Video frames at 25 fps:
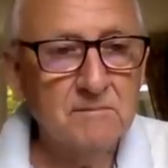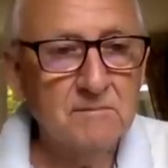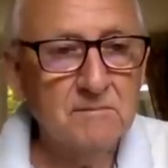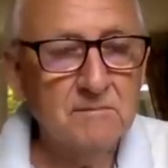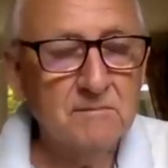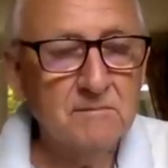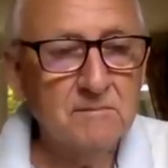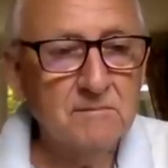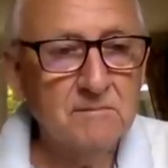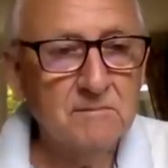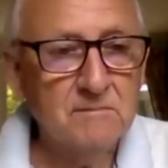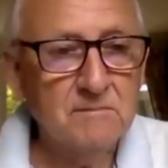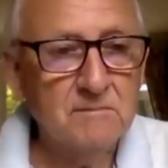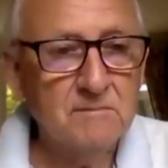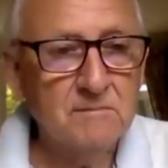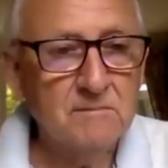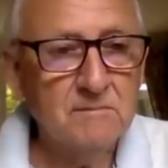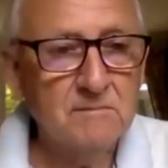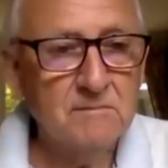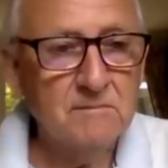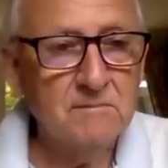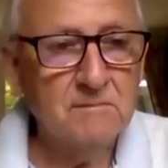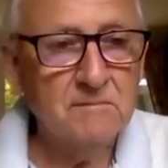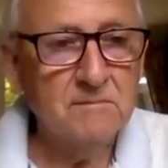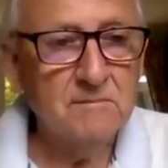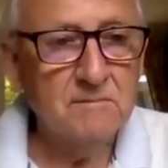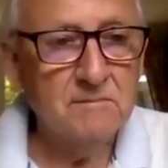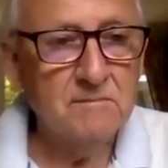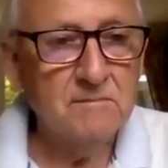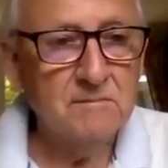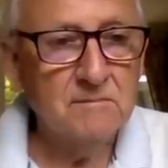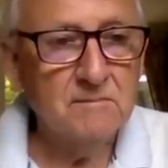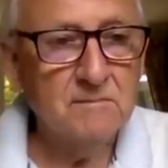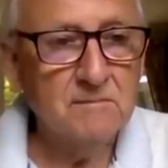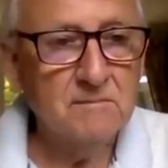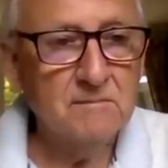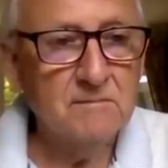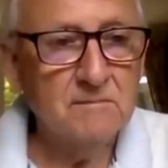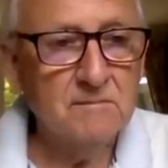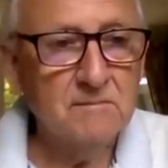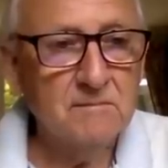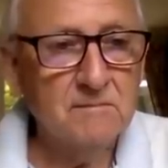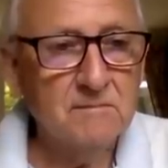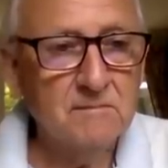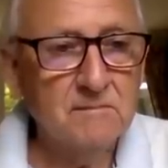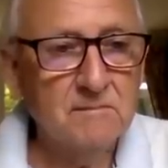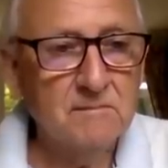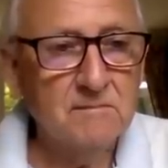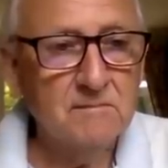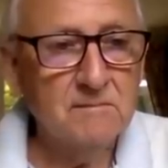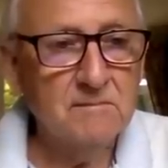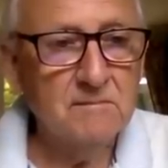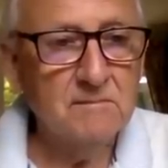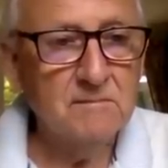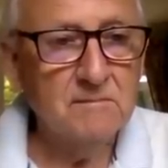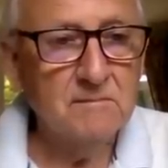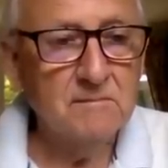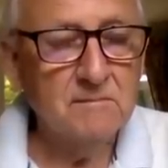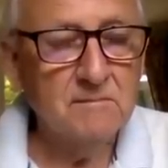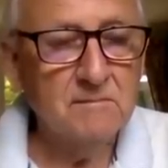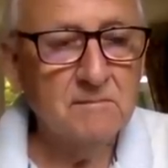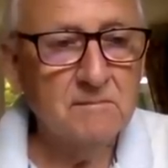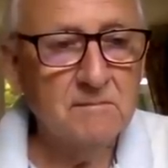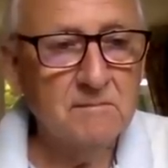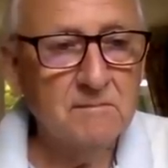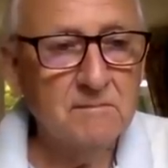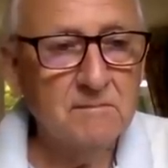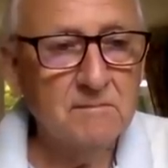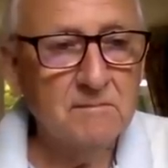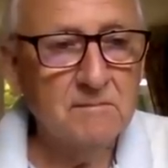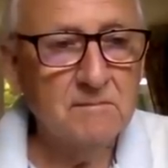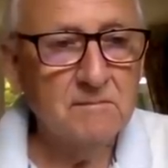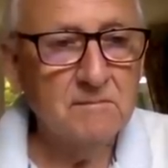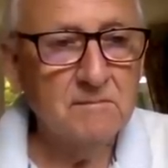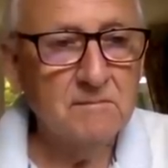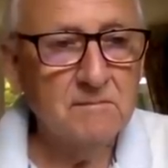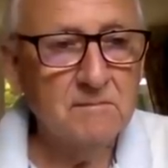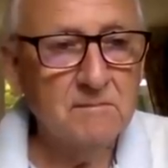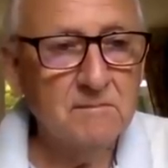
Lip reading: This person isn't speaking.